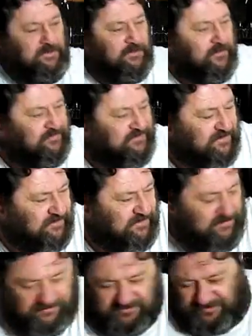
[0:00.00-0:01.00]
I'm sitting
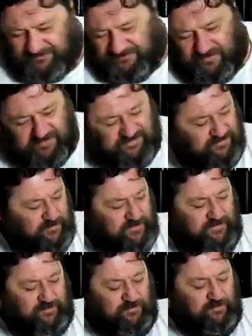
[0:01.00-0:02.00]
here, I'm two-thirds of the
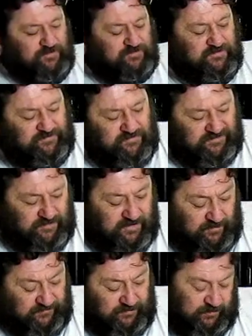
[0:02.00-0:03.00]
way, well not two-thirds of the way,
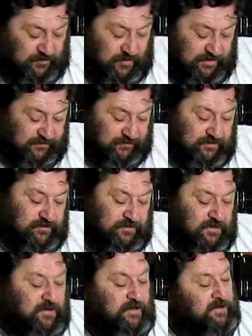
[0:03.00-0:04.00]
I'm fully
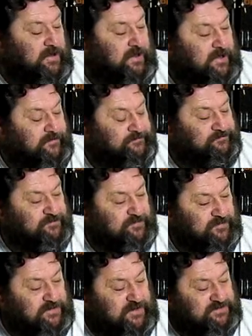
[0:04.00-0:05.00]
through a
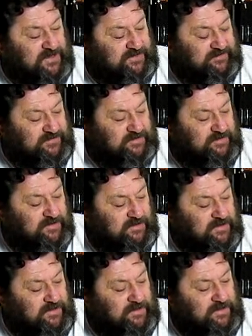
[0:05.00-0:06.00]
tasting
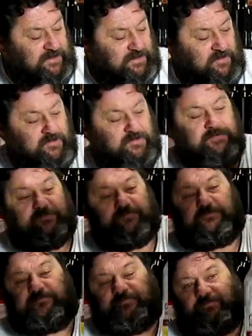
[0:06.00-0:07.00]
on
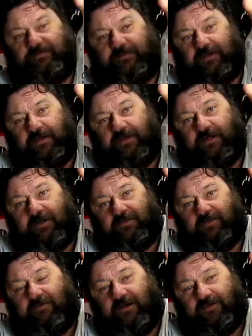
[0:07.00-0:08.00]

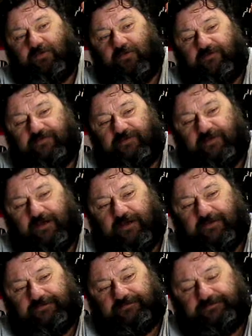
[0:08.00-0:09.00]
the Great Northern Clone.